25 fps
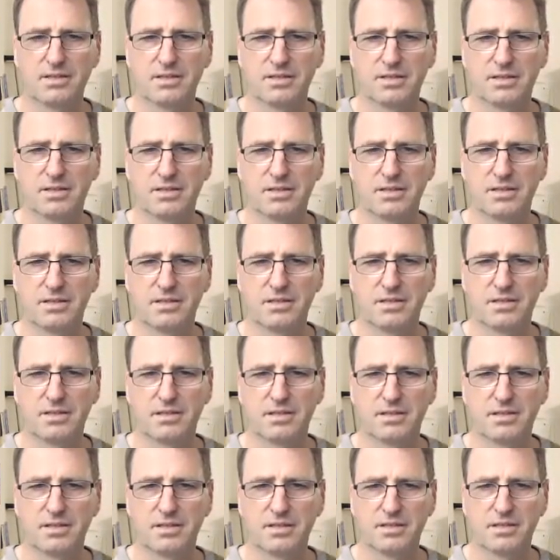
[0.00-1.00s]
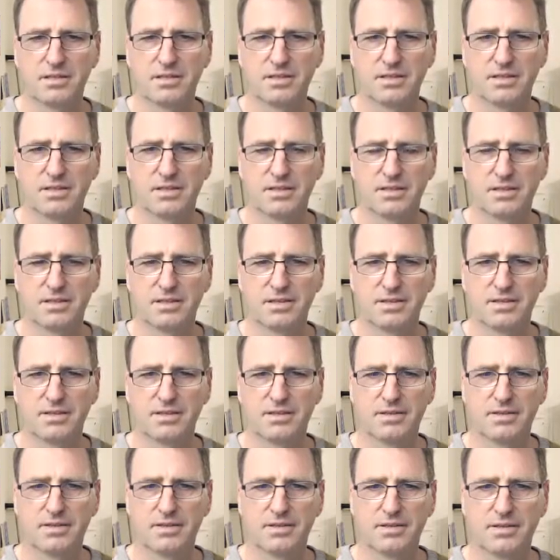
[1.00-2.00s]

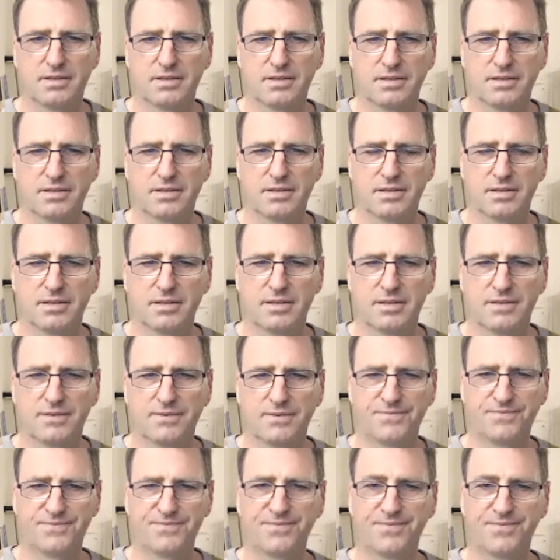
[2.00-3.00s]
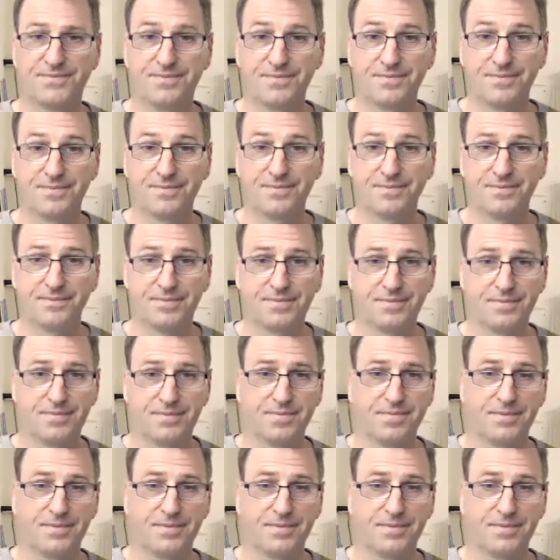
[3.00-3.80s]
(not speaking)